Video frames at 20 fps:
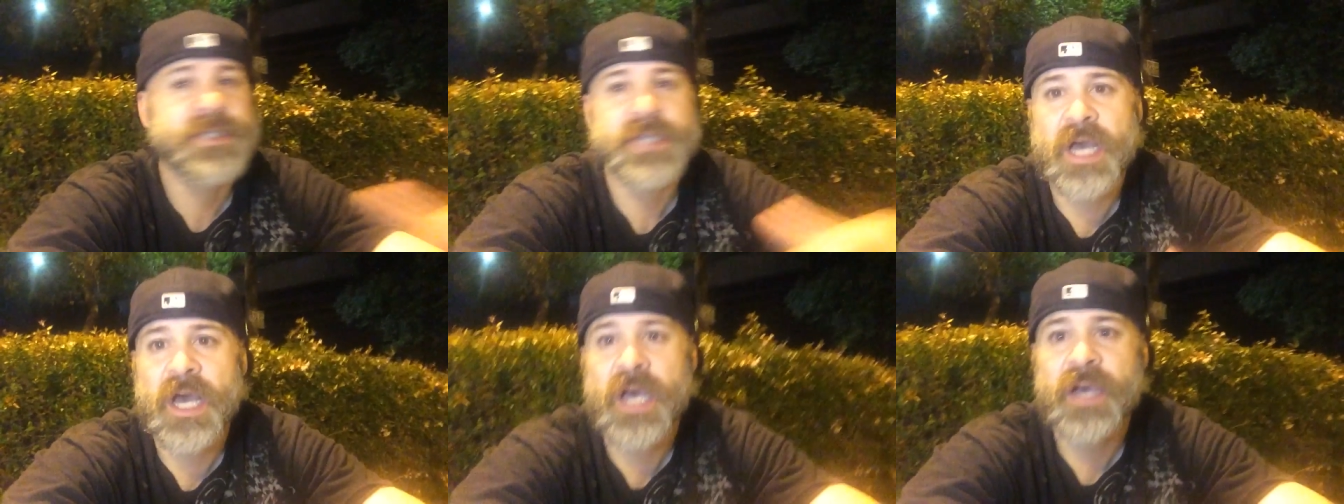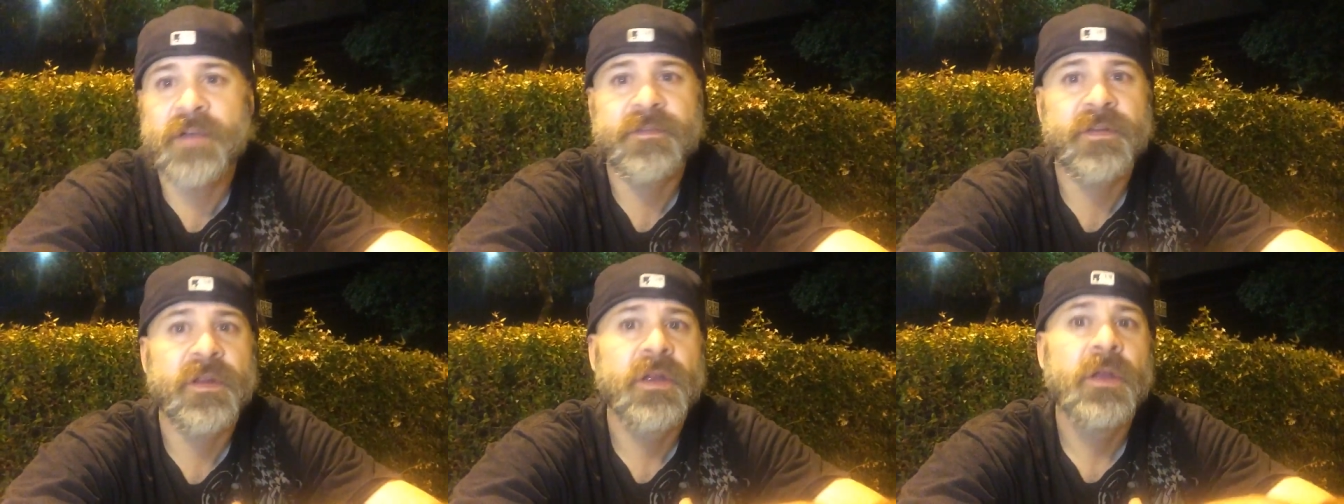
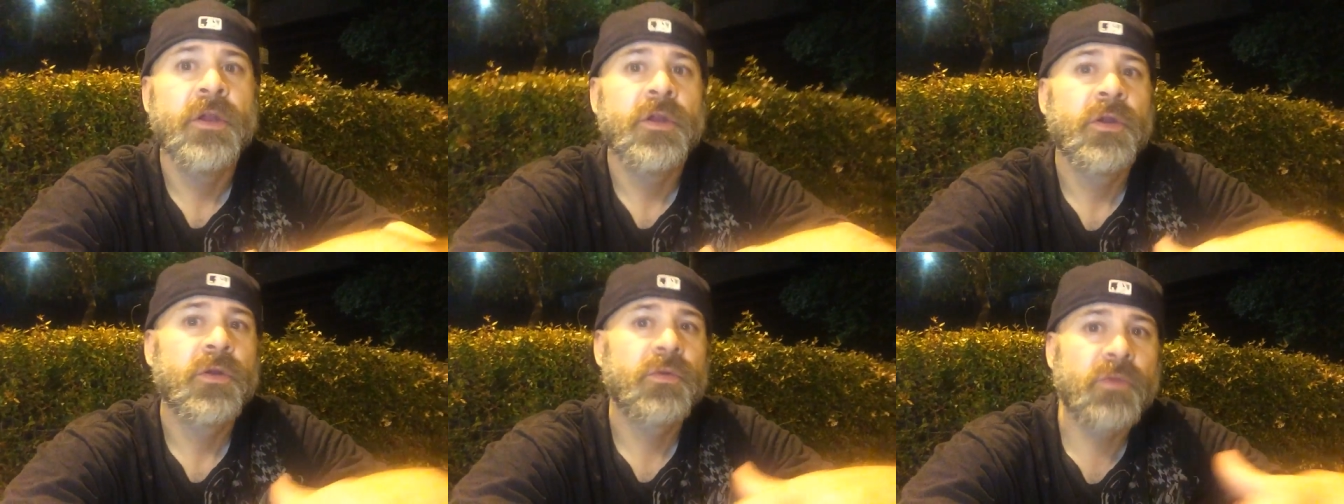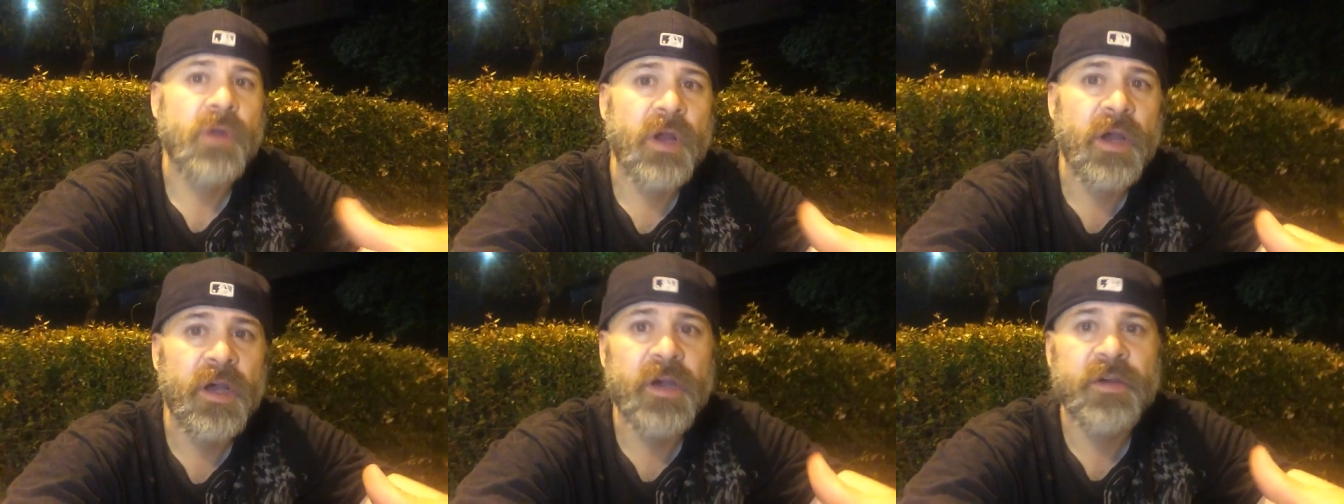soft,
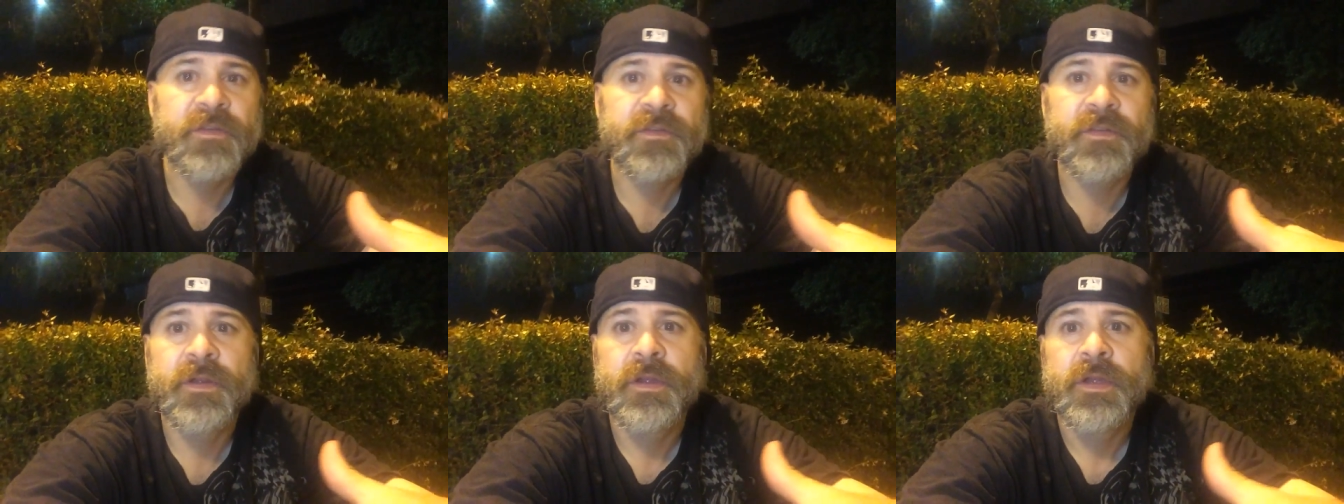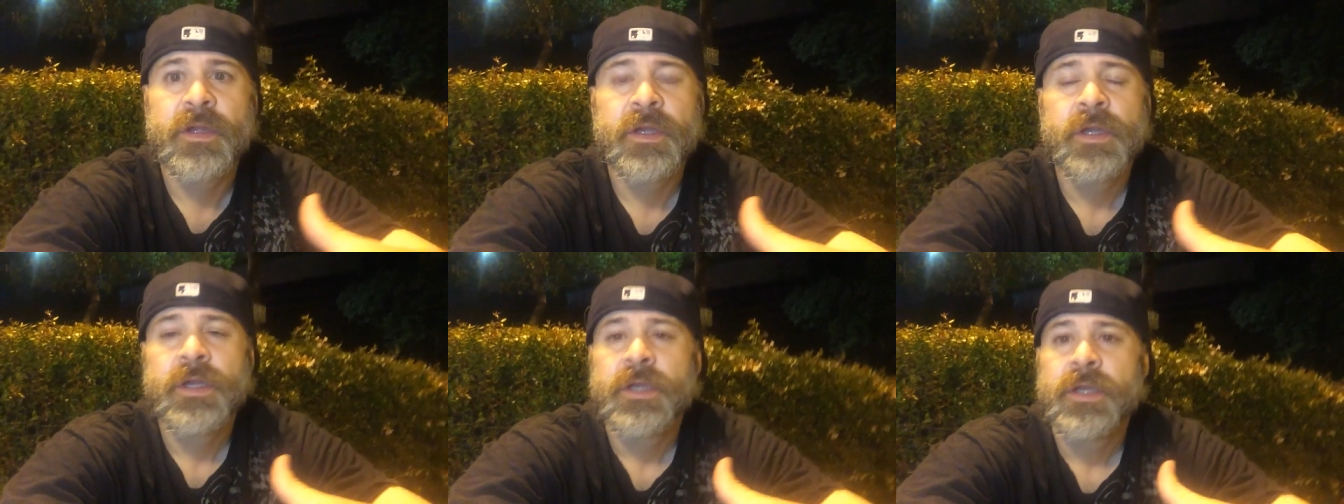rough,
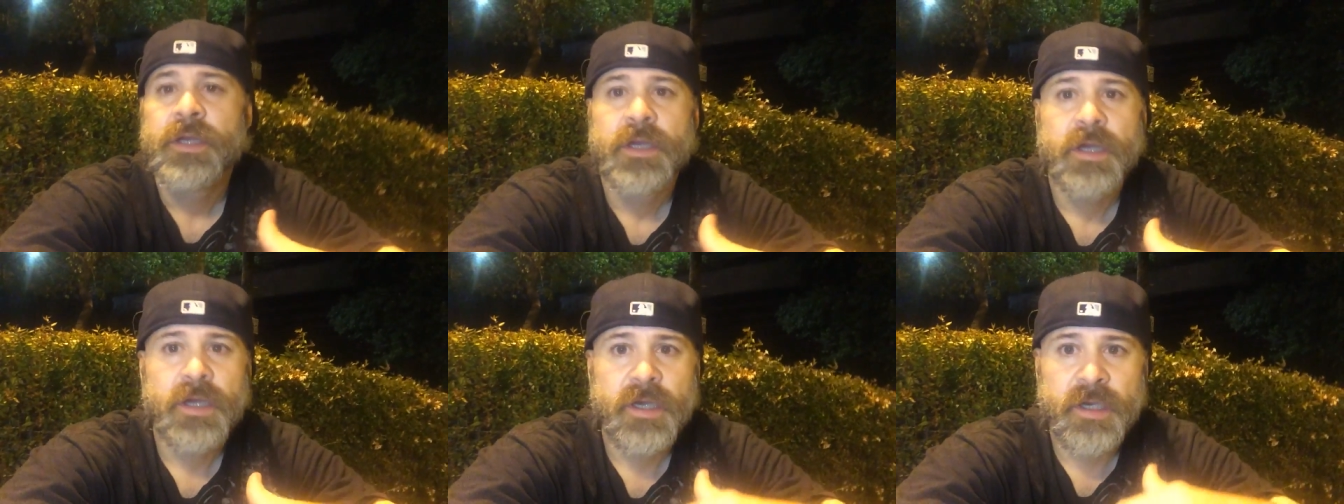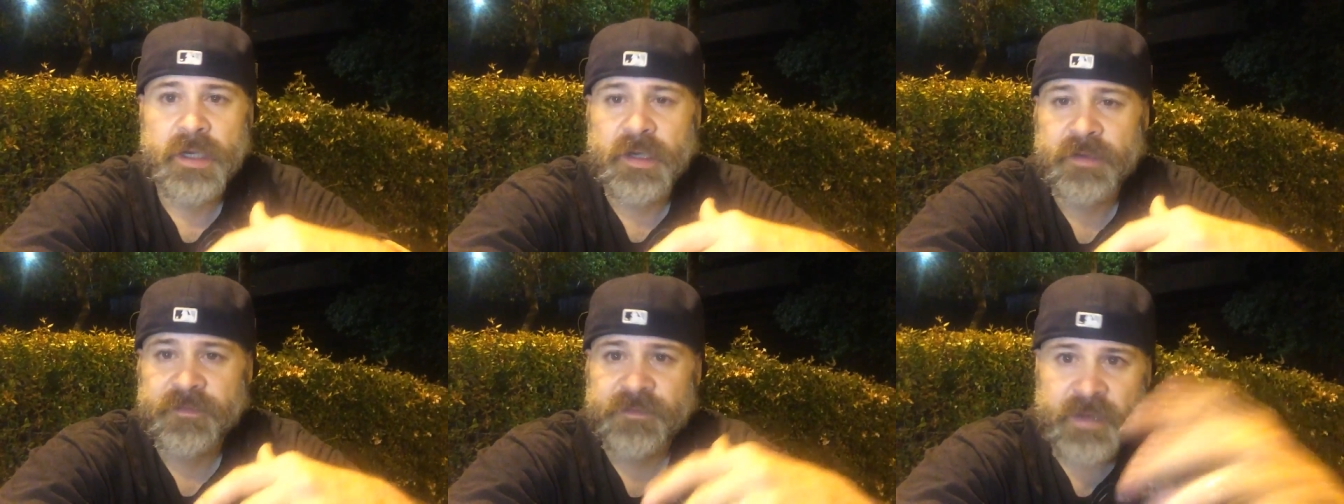
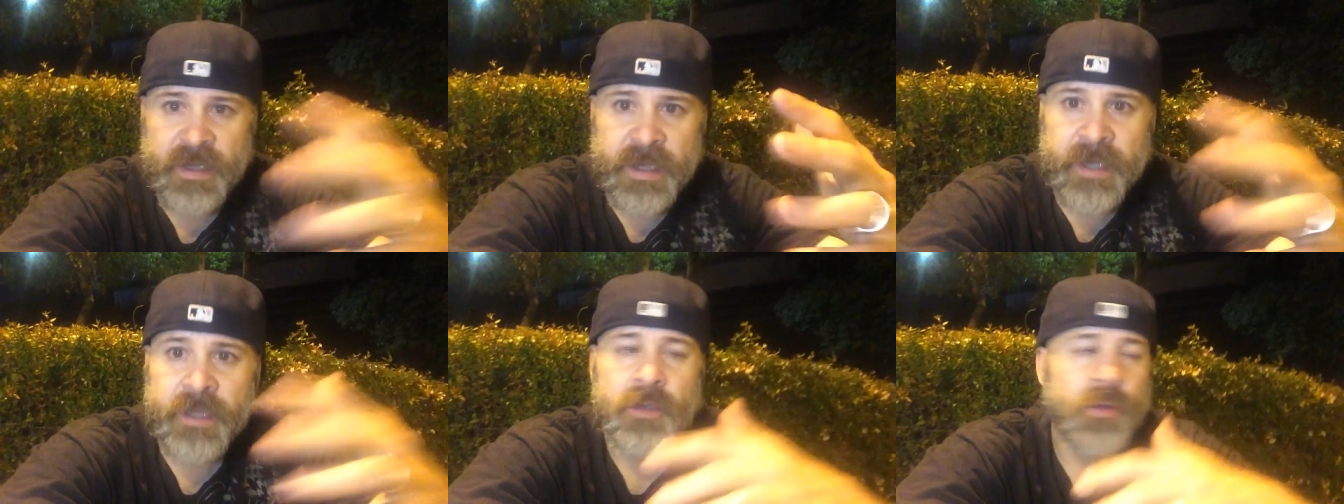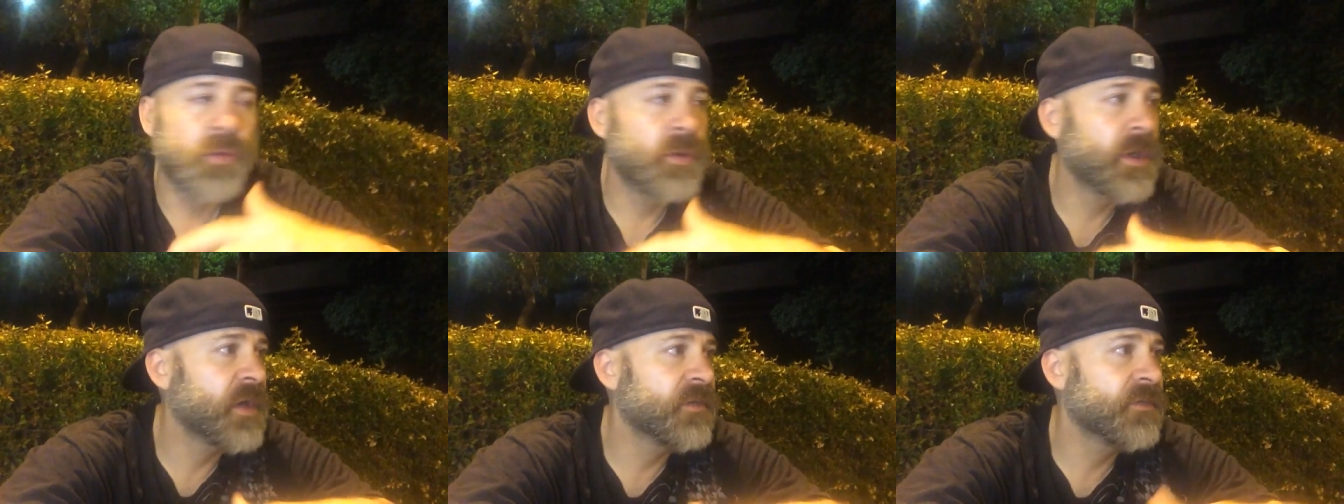
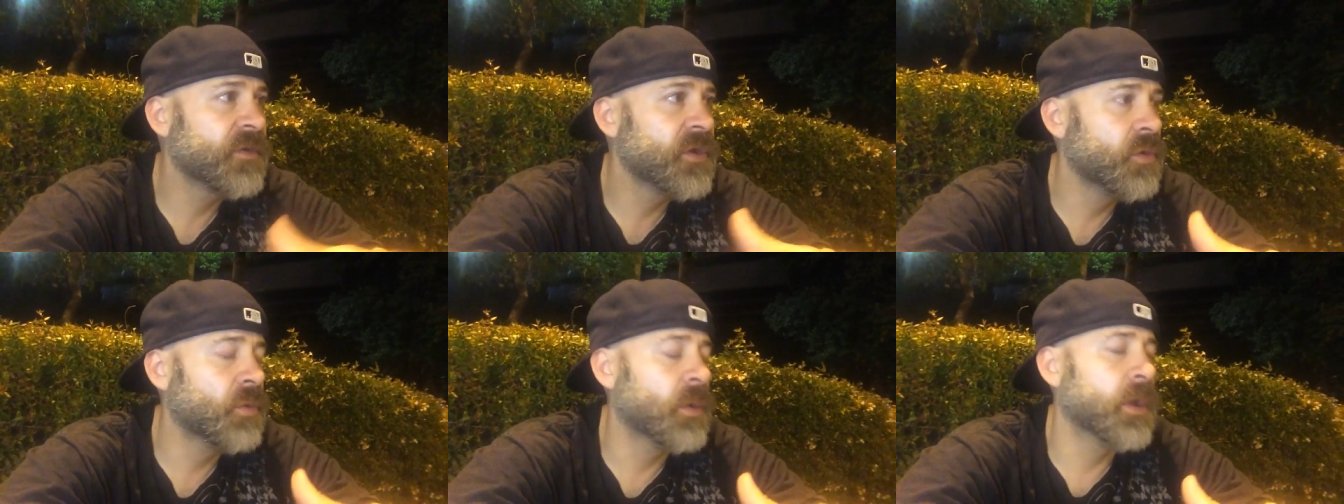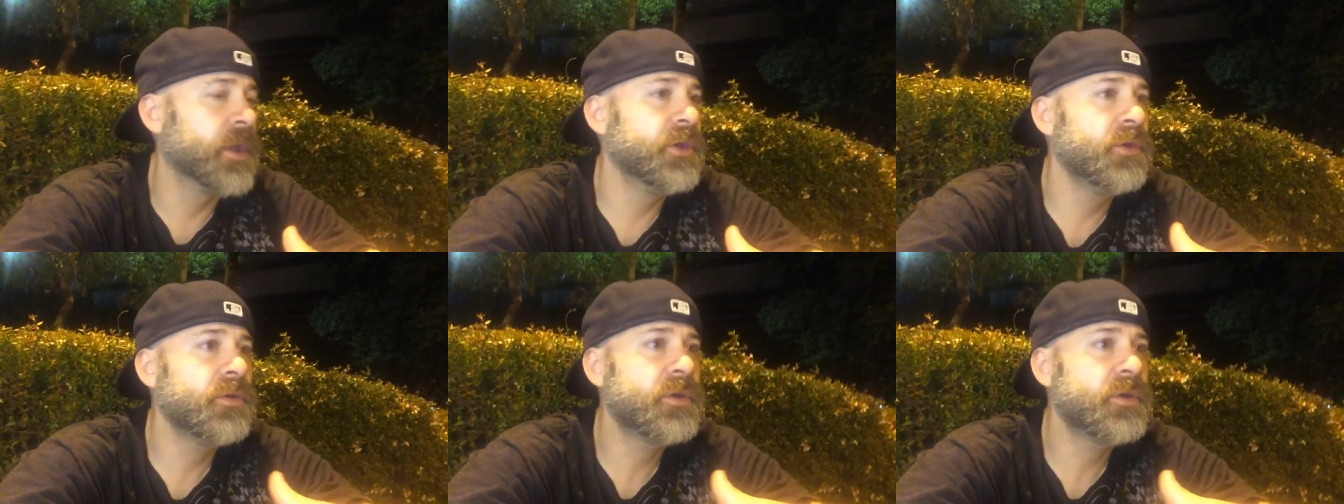flannel, whatever you want.